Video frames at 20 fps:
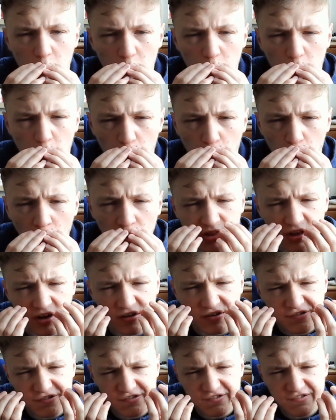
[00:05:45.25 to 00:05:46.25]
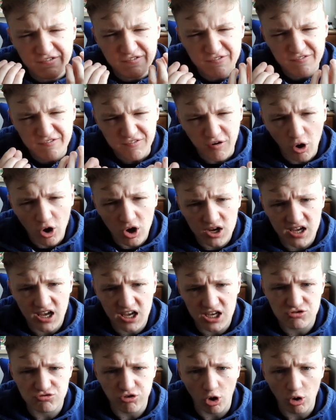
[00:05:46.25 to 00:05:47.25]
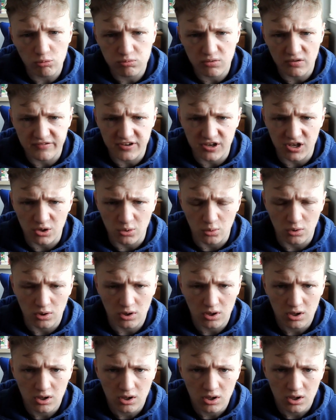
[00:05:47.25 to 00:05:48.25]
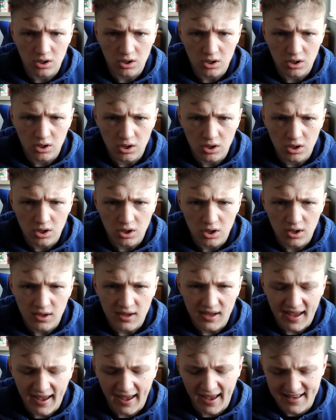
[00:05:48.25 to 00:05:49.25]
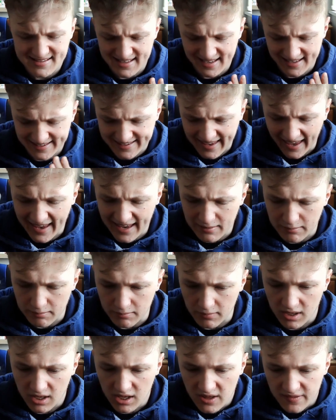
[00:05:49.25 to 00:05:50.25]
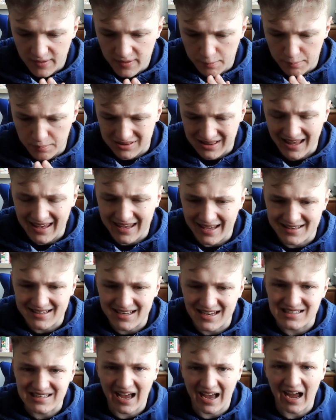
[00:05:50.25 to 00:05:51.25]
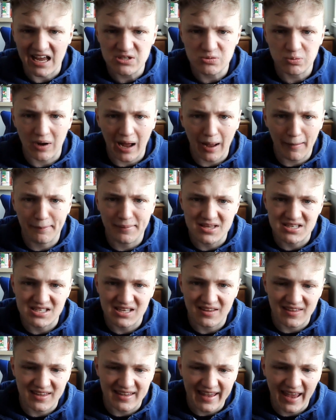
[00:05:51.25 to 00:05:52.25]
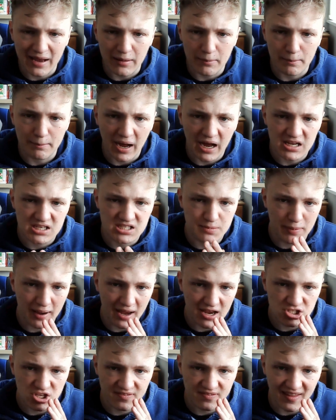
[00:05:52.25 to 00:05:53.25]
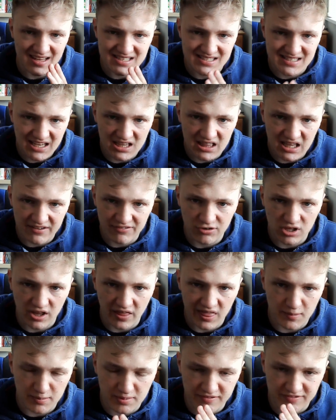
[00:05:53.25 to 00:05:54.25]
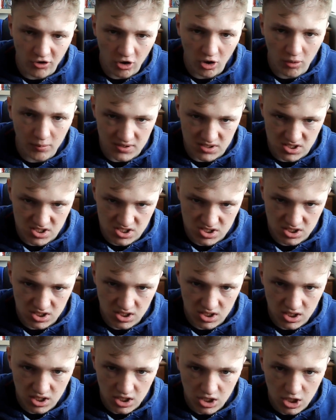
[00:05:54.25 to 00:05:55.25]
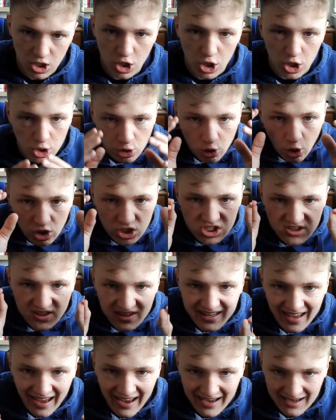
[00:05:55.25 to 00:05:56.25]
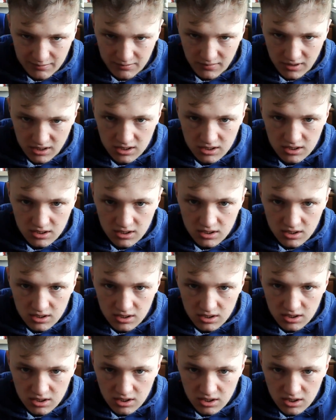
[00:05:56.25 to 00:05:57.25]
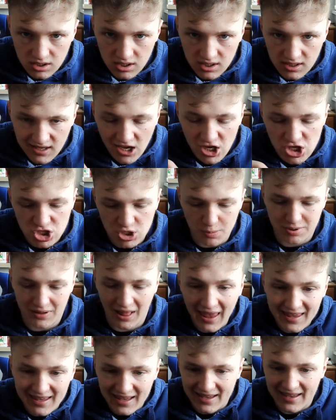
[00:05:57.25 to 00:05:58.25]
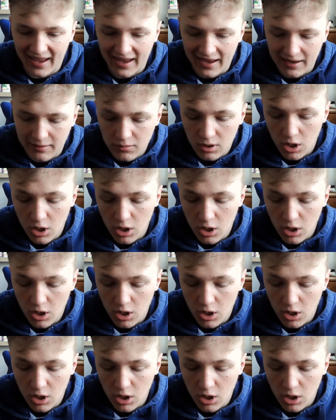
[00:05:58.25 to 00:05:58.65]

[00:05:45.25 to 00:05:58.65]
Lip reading: What the fuck is wrong with you? It's a game. The player decides what happens in the game based on their skill level and their performance. Not the game. Yes, you're playing a game,